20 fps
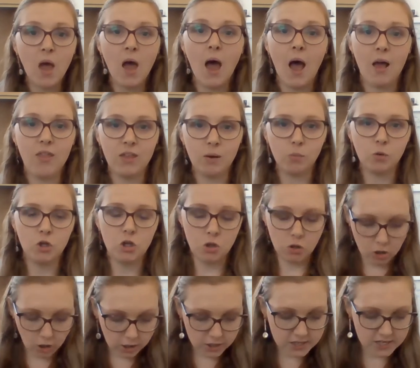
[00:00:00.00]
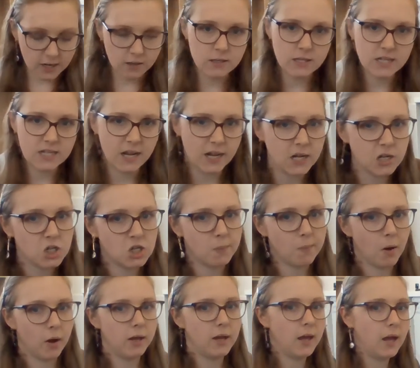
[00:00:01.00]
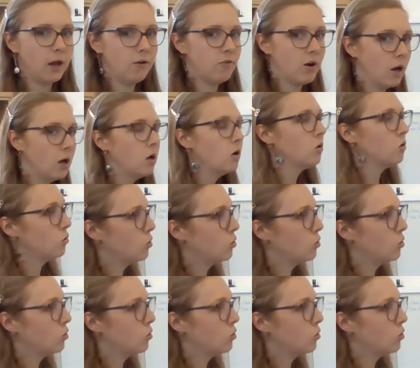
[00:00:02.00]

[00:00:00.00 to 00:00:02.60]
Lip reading: And then when you go downstairs, you might hear a